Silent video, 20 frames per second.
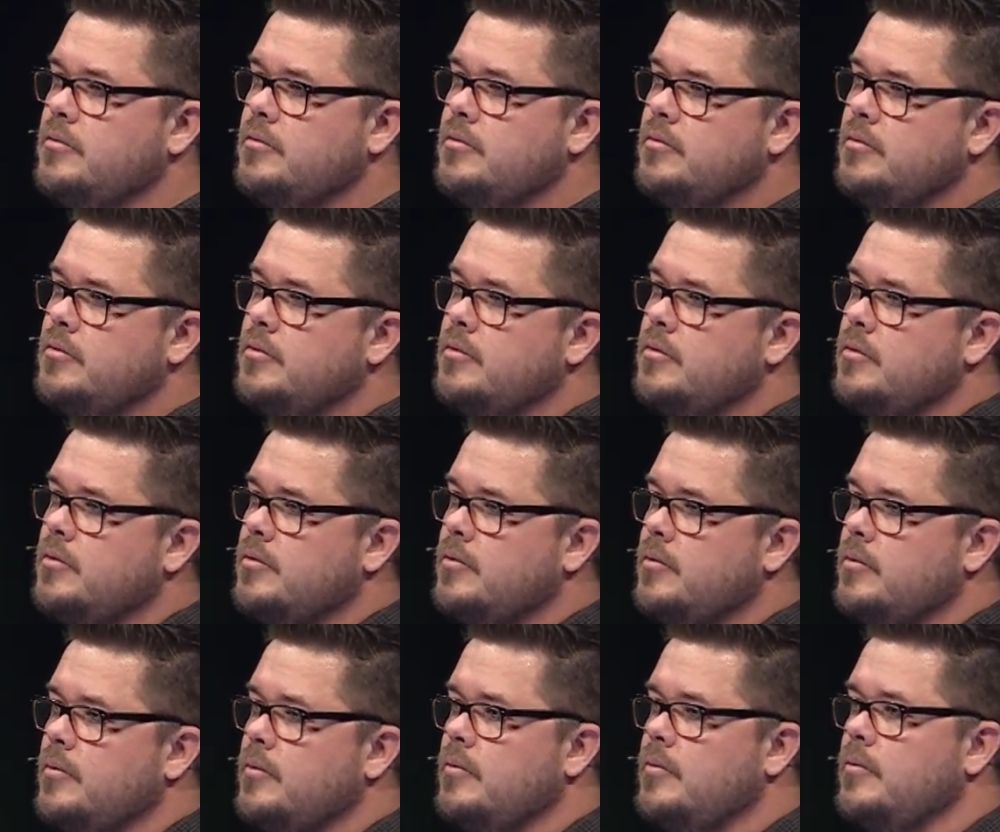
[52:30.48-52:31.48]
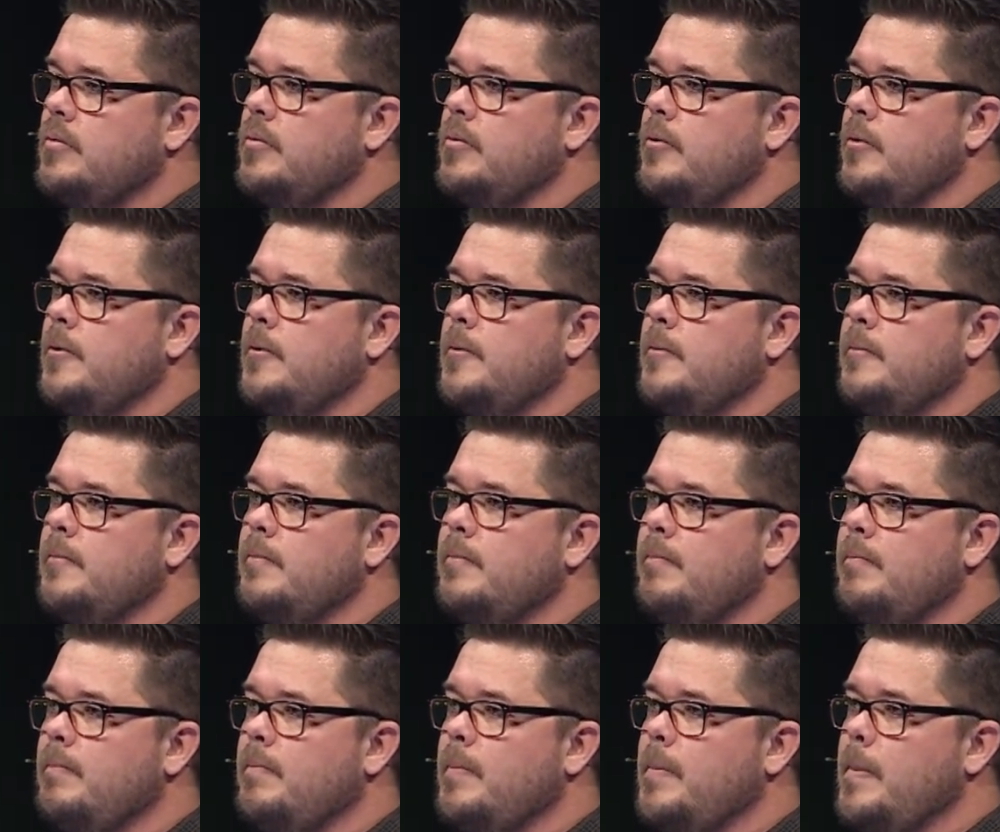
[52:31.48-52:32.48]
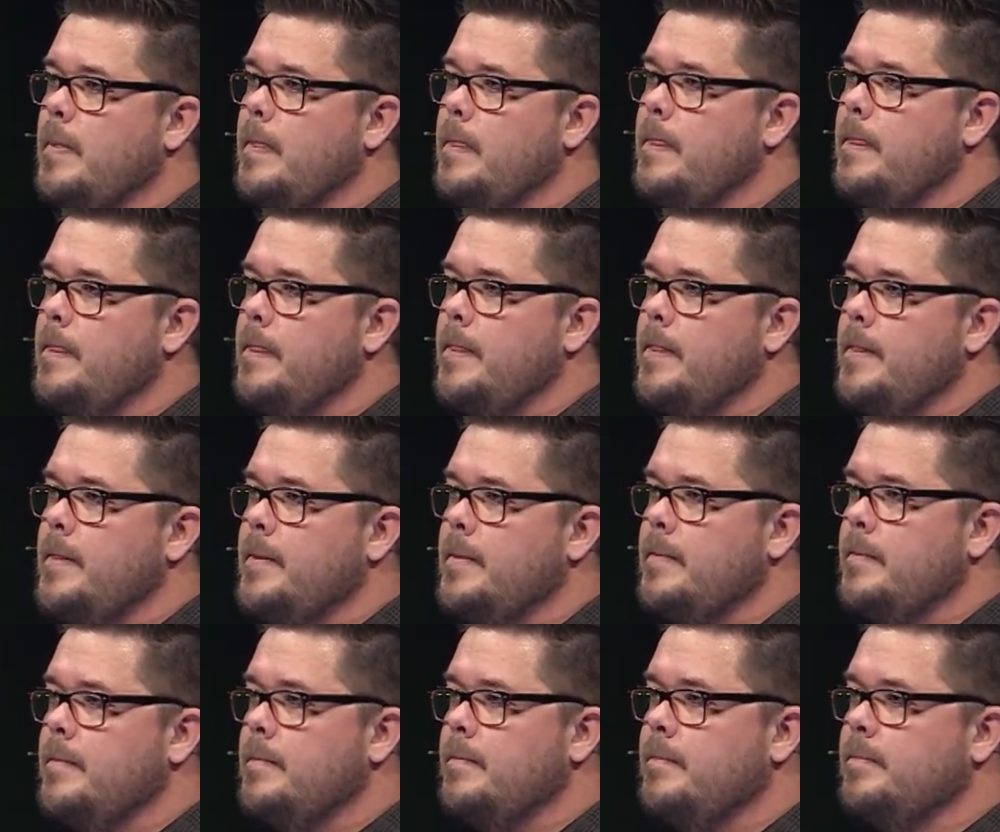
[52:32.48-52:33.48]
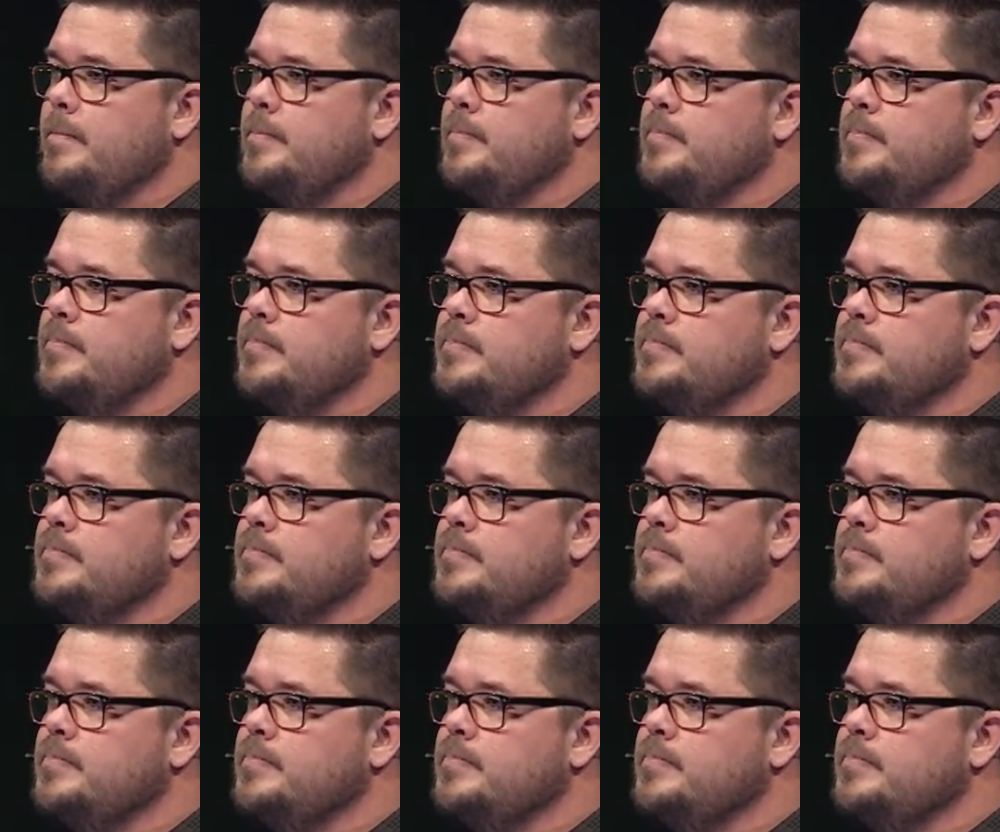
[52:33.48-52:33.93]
No one is speaking in this clip.